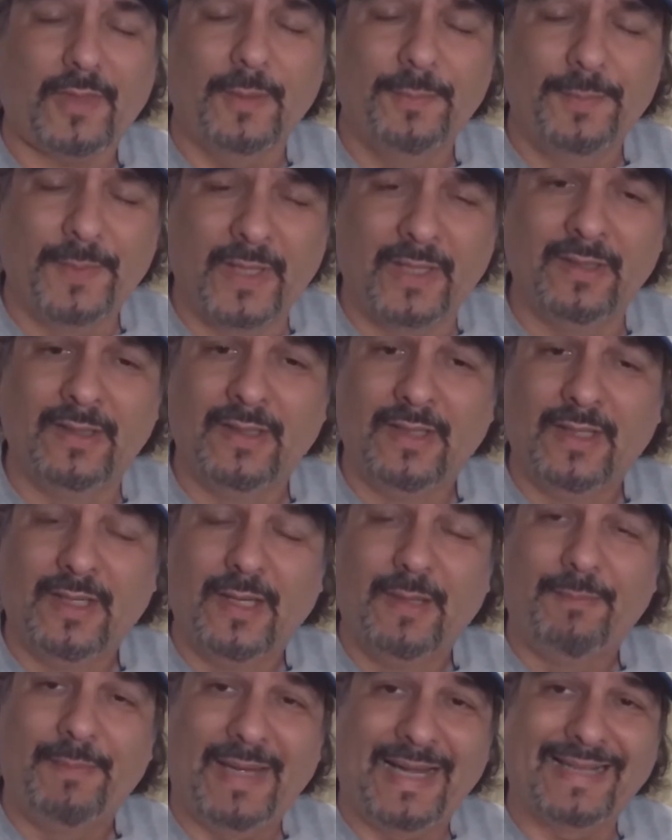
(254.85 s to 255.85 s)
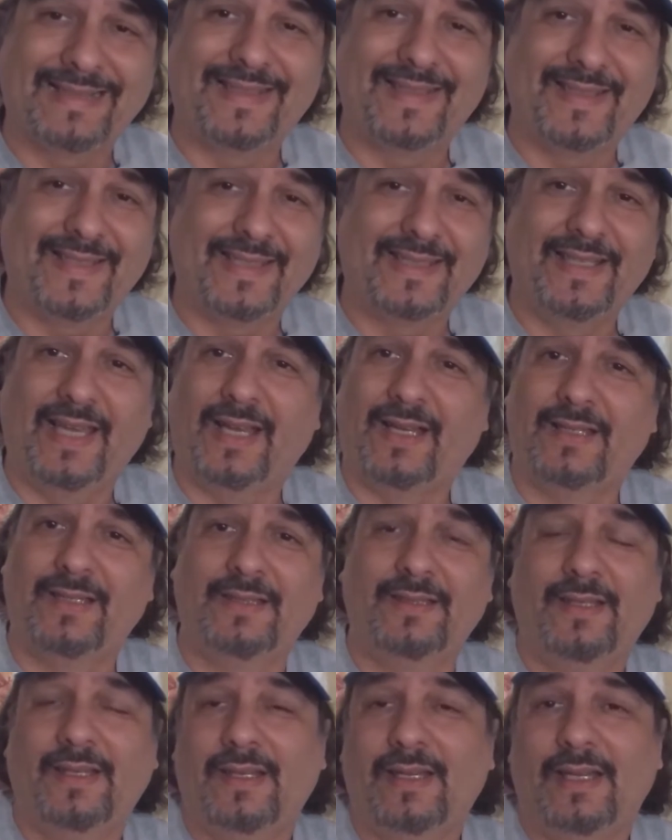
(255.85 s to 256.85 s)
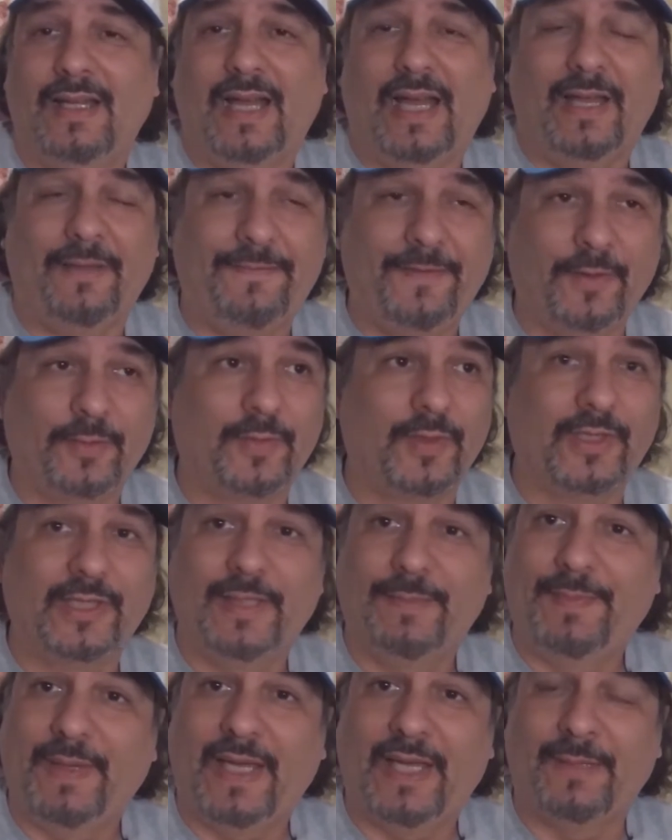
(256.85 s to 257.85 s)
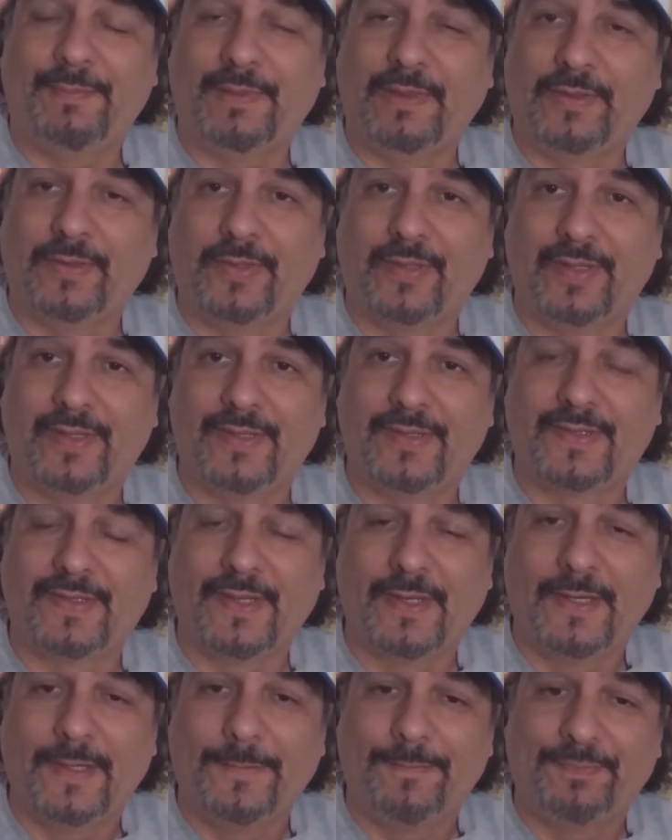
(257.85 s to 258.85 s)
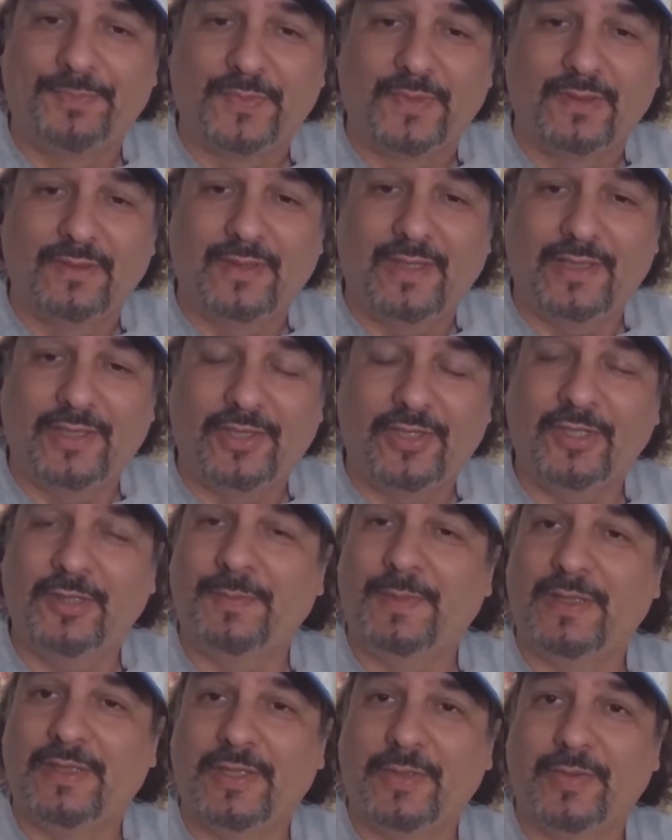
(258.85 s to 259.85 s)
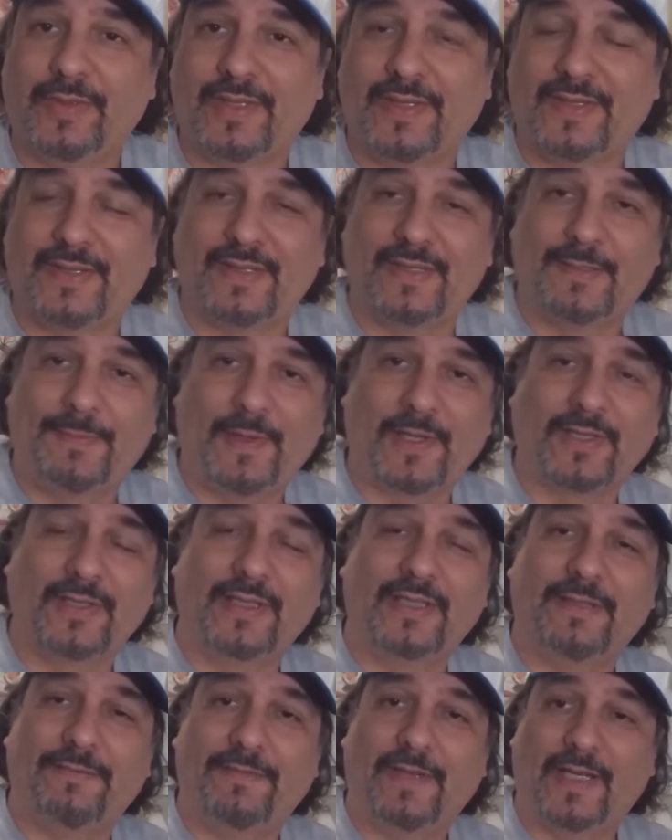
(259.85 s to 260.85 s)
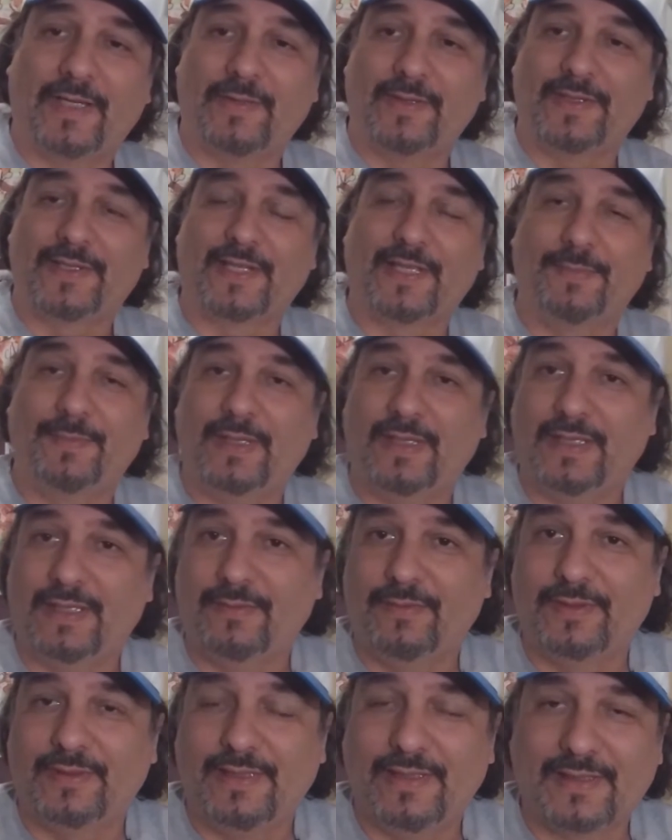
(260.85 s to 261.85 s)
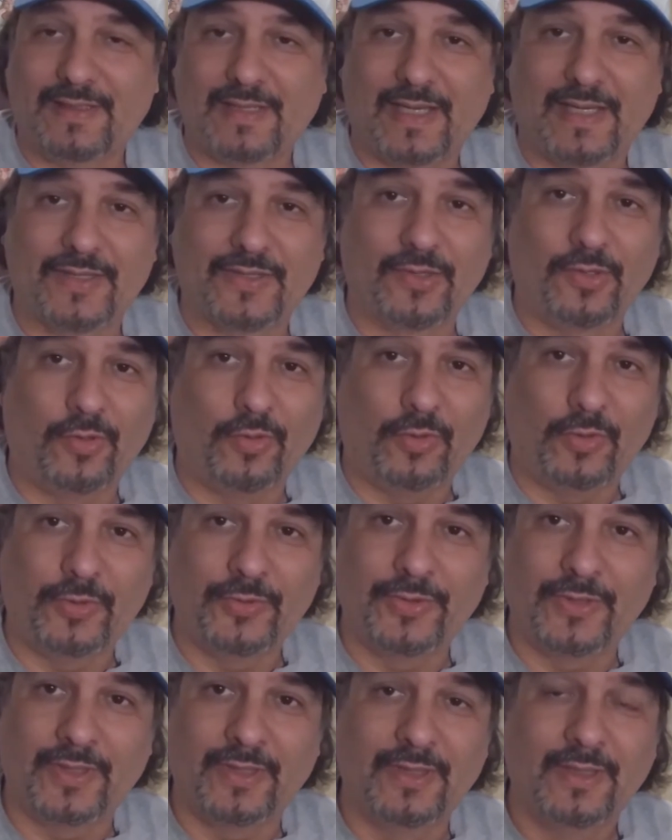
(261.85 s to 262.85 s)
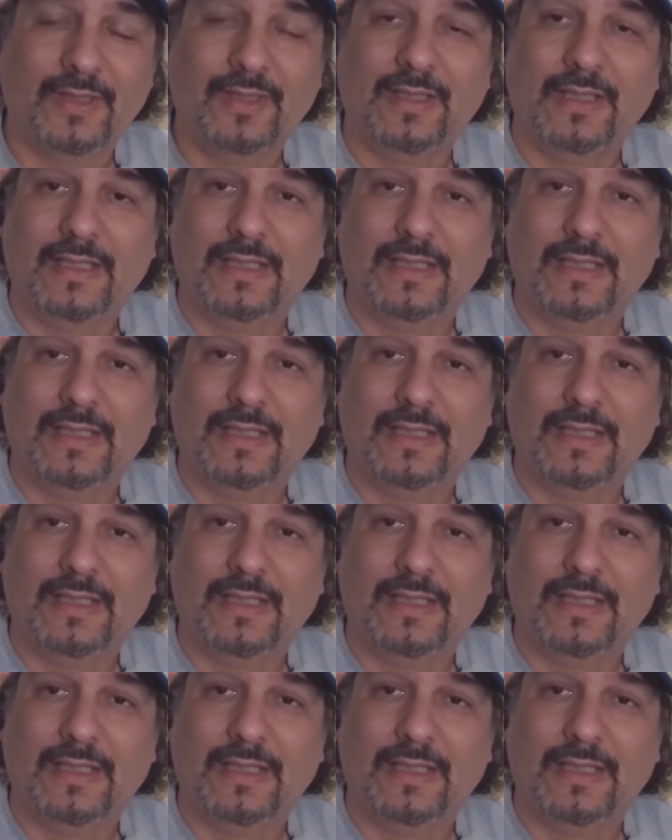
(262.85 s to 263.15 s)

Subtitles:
But back to Dick Allen, I feel really bad because they shouldn't be doing this, especially in the Veterans Committee when these guys are older.